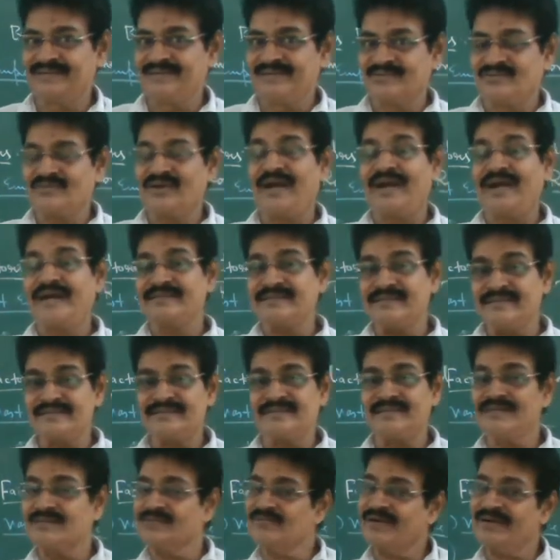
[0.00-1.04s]
As a
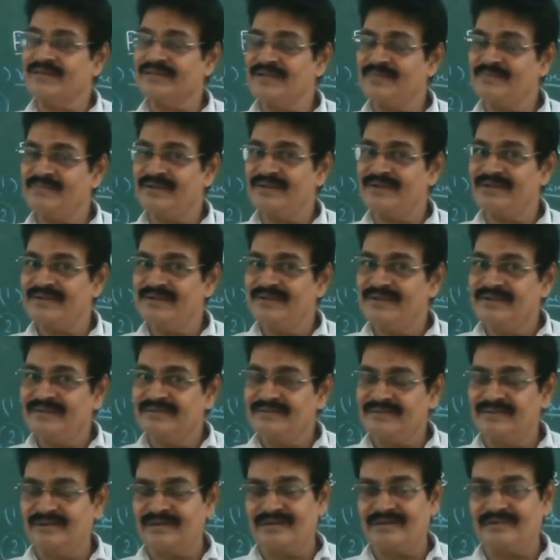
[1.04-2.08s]
result, what happened?
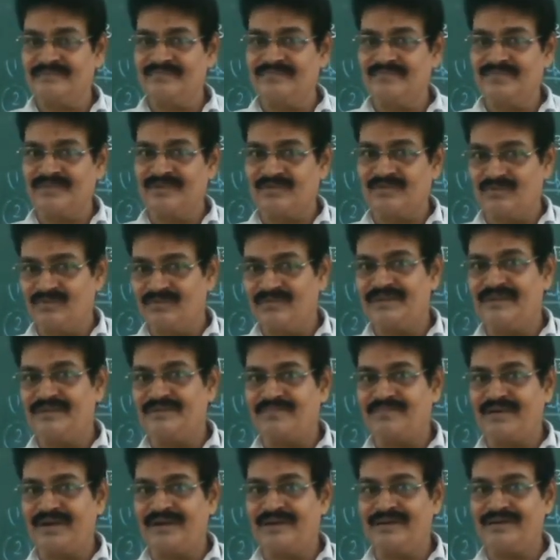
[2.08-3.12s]
The Roman
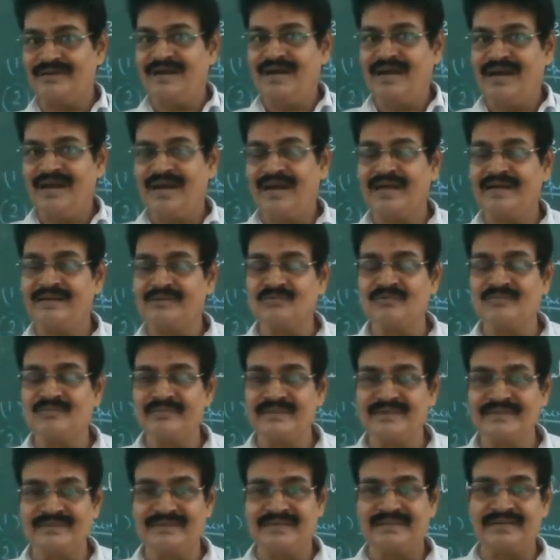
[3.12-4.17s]
Empire had to
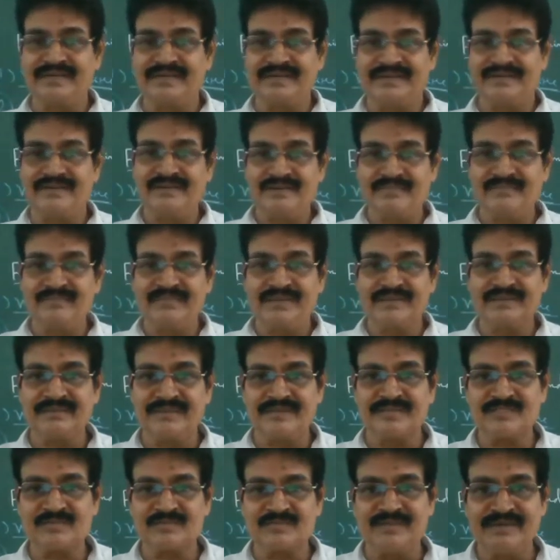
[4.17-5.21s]
maintain and make the
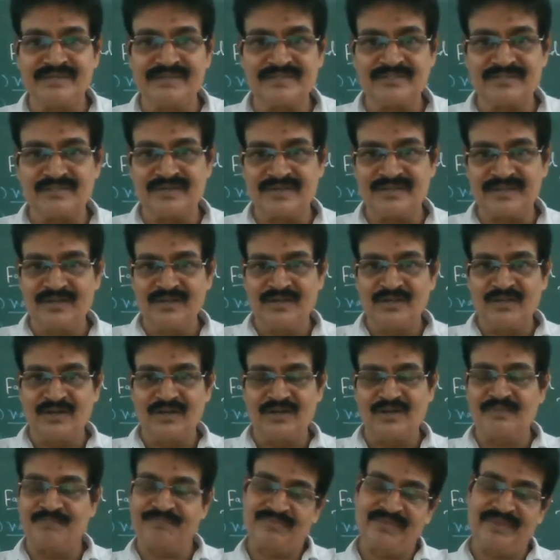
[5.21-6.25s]

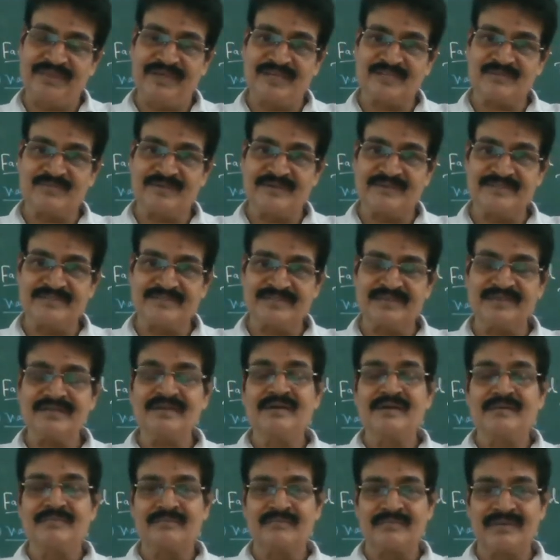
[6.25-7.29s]

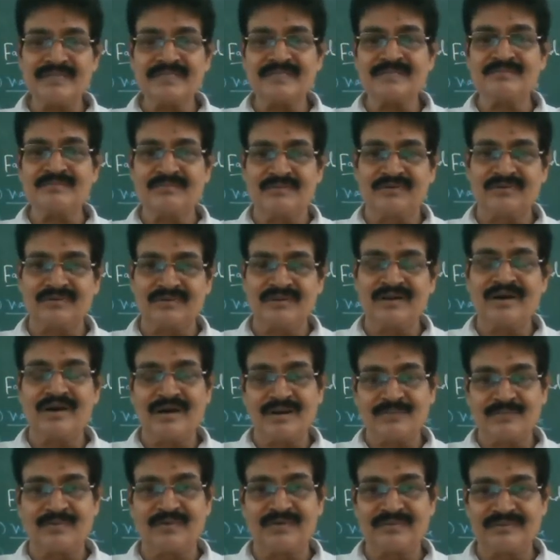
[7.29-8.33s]
expenditure much more
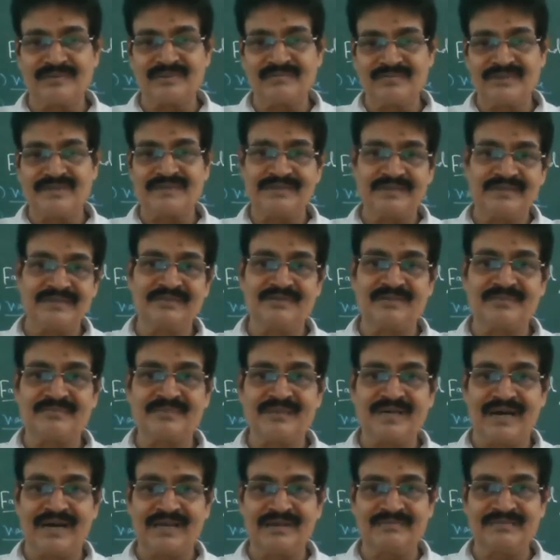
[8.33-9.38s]
upon the maintaining of the
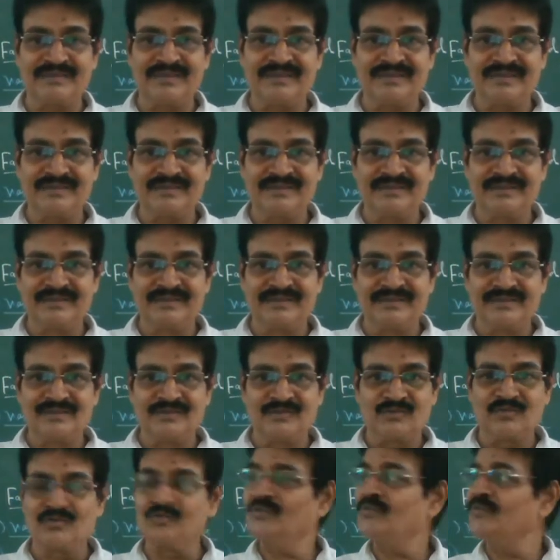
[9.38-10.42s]
army
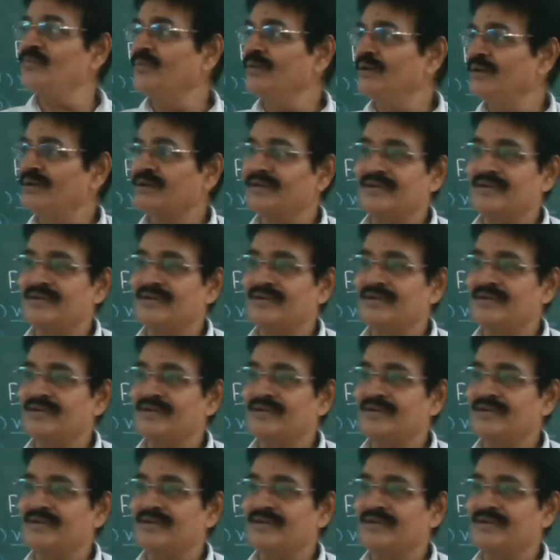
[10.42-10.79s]
to